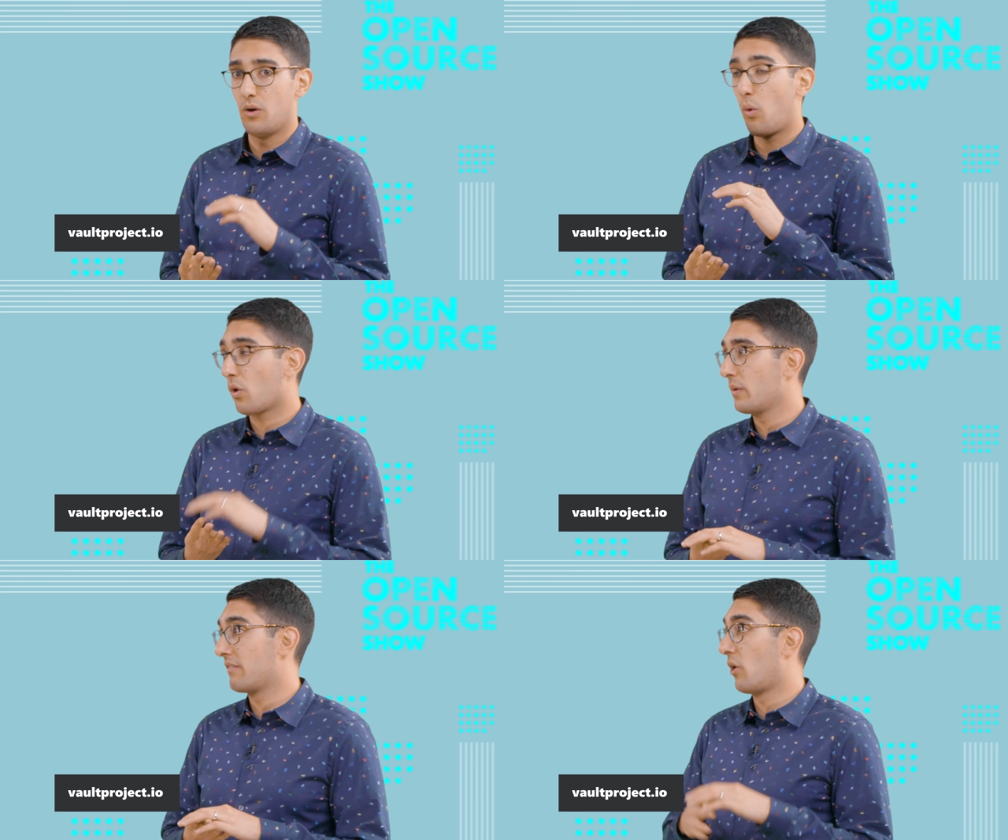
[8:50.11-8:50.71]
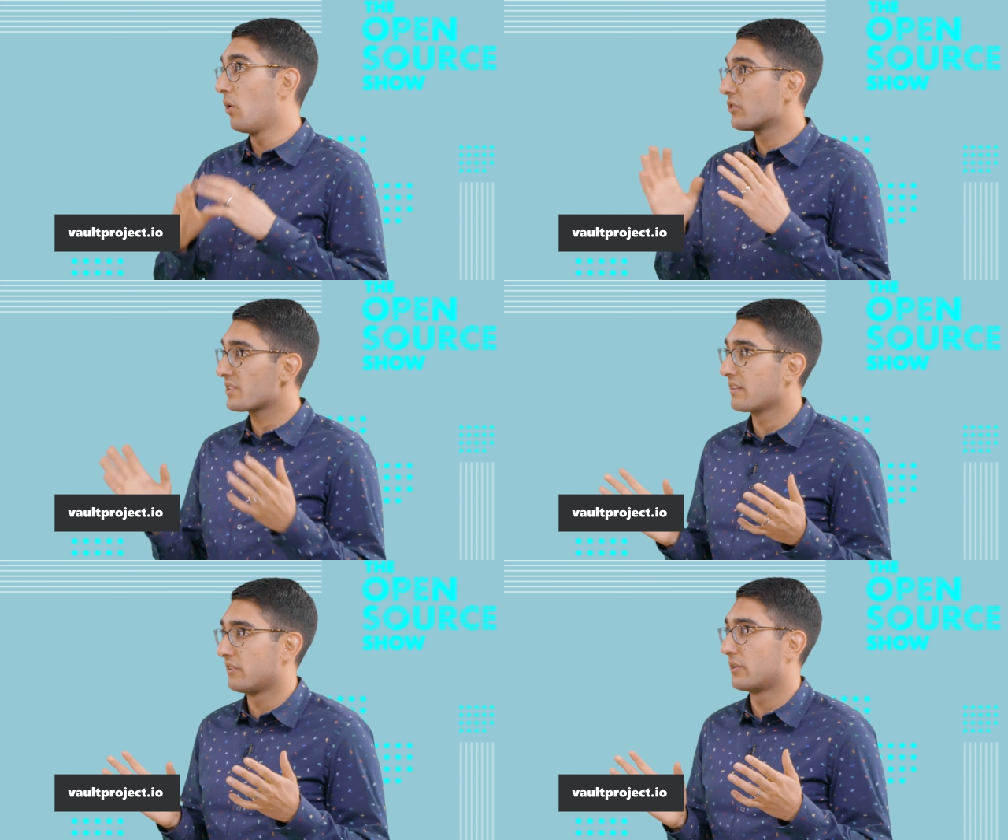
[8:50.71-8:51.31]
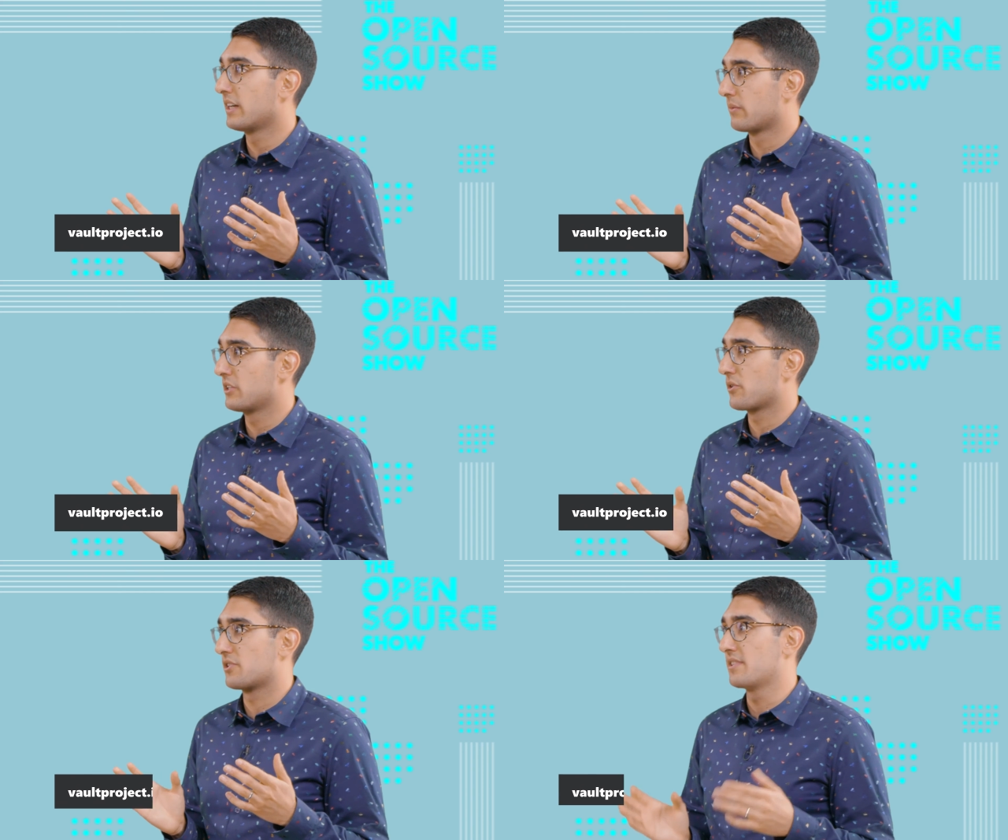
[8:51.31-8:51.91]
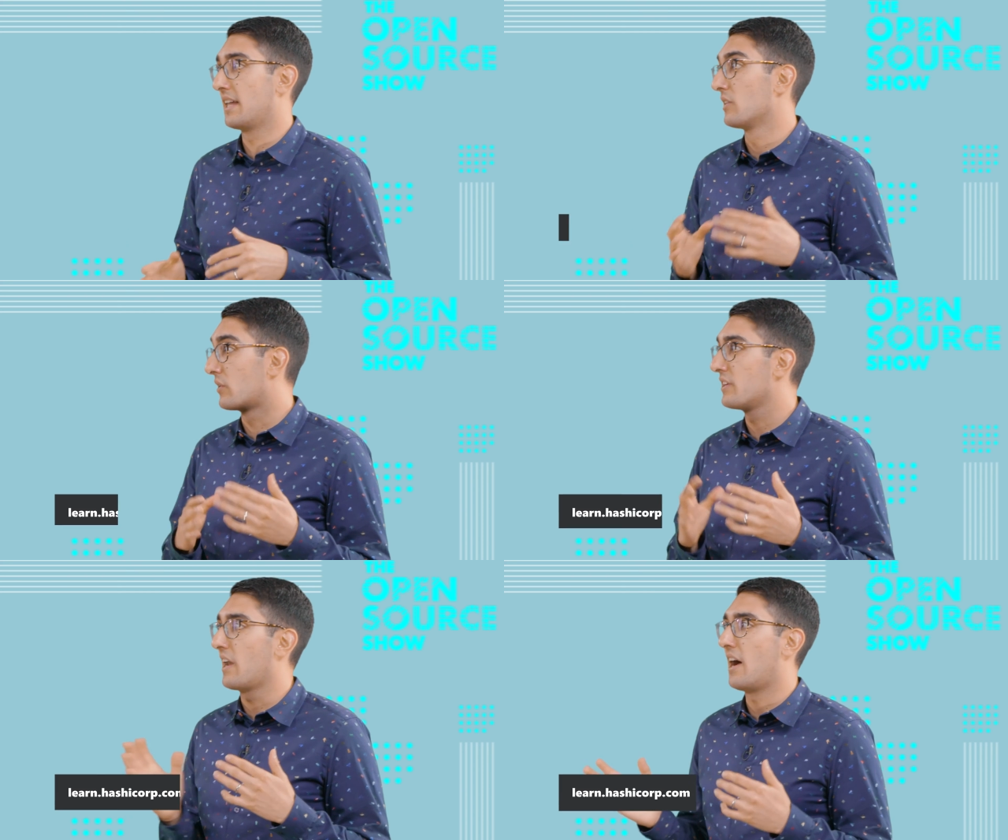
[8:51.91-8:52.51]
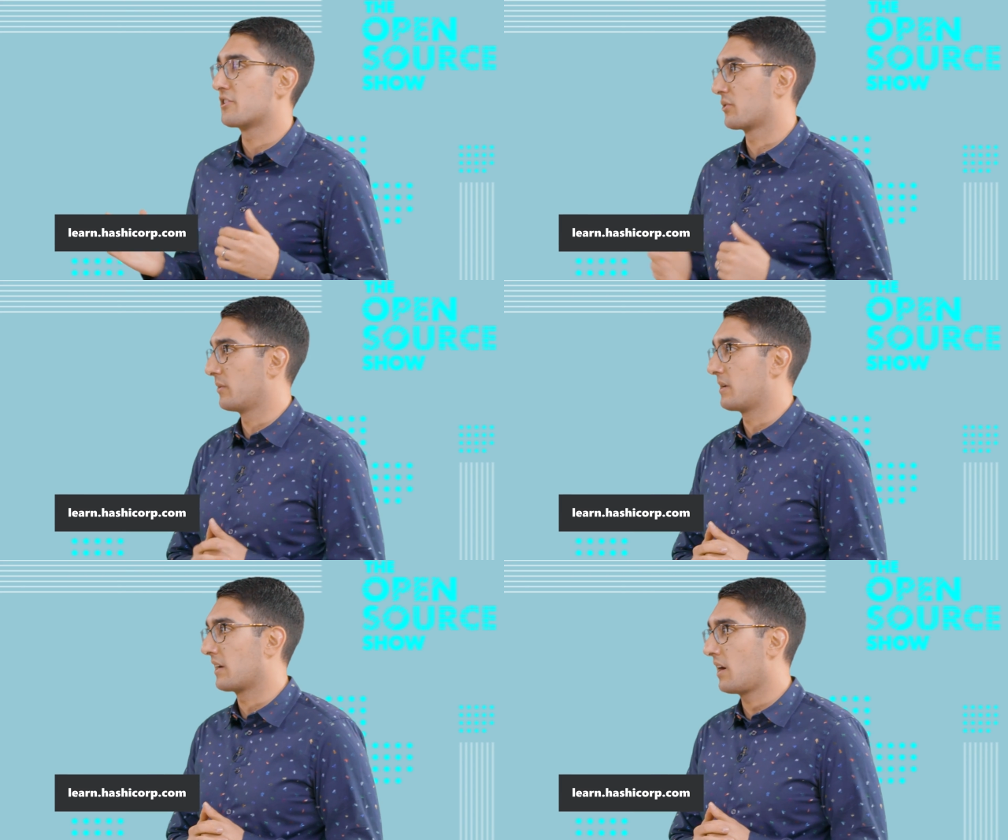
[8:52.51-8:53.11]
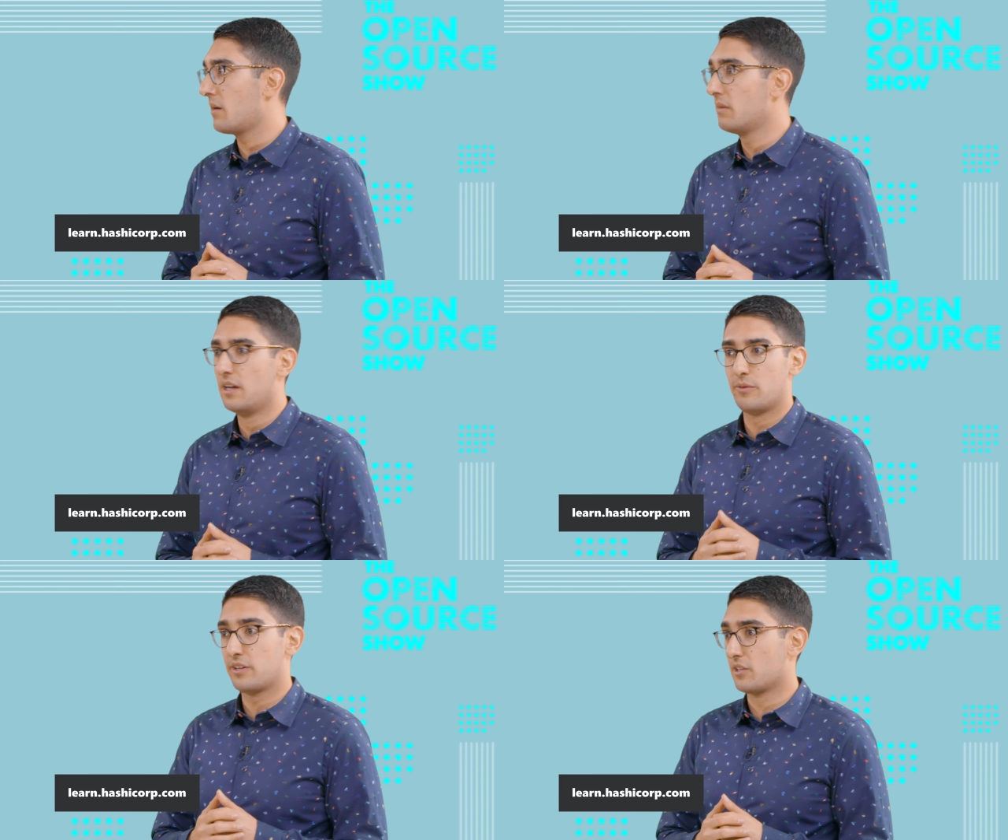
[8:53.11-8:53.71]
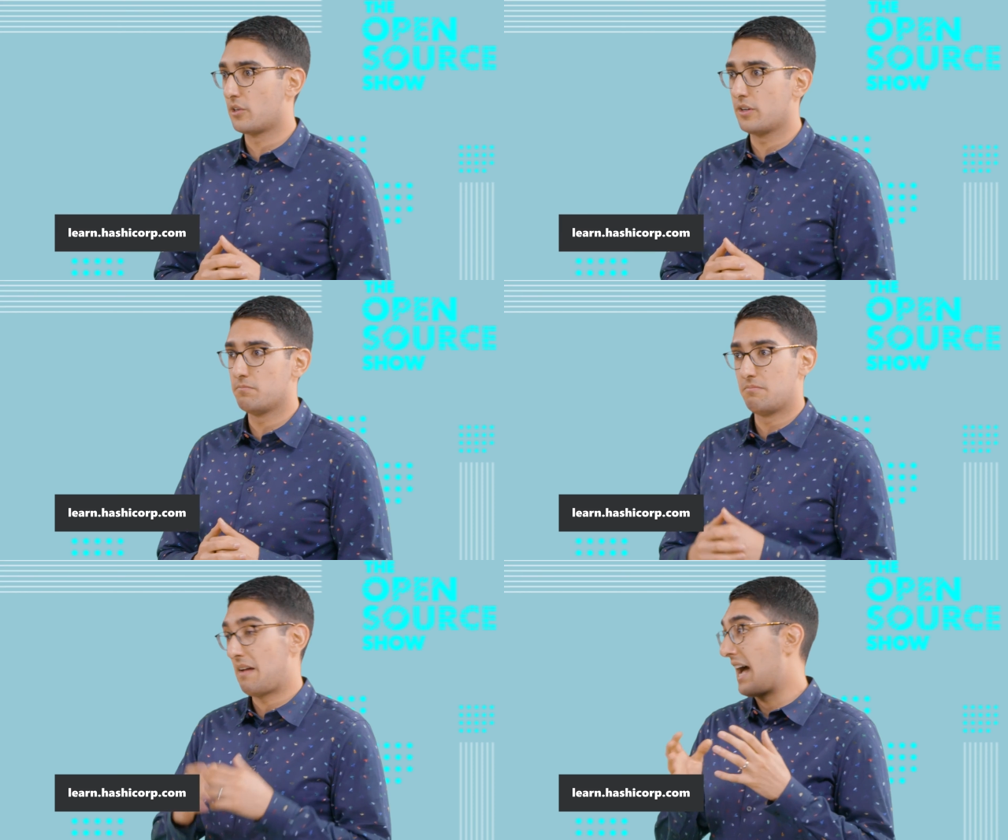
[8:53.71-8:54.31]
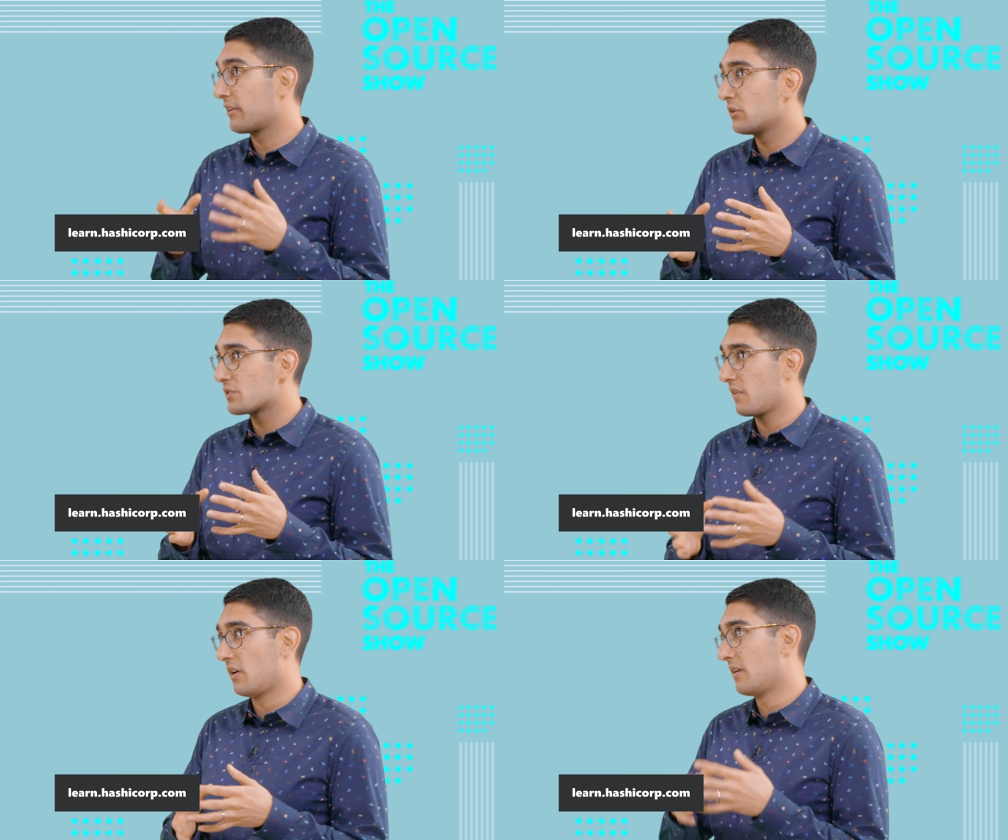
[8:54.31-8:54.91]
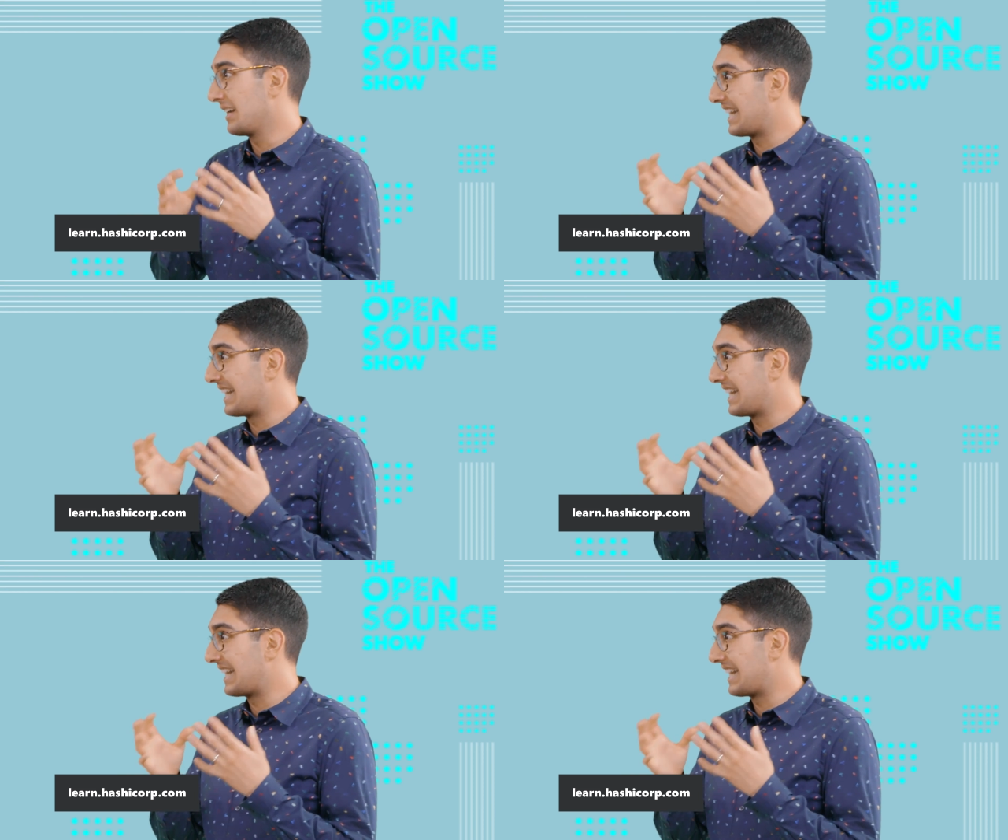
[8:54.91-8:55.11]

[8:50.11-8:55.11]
or we have a whole set of learning resources at learn.hashicorp.com We can learn how to use Vault and